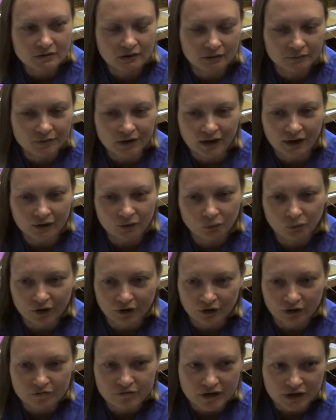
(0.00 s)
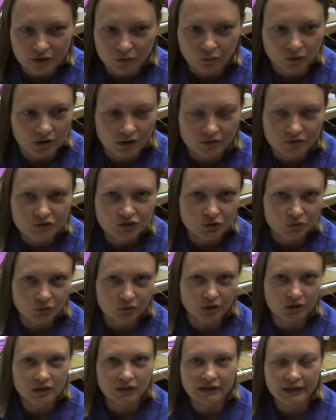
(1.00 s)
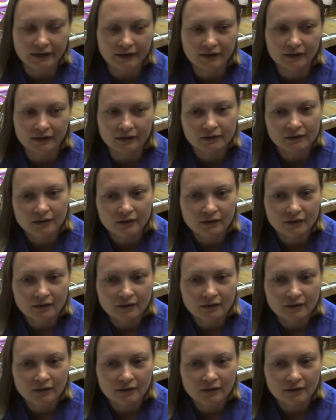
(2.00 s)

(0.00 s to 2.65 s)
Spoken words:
not aware of anywhere else you can get it.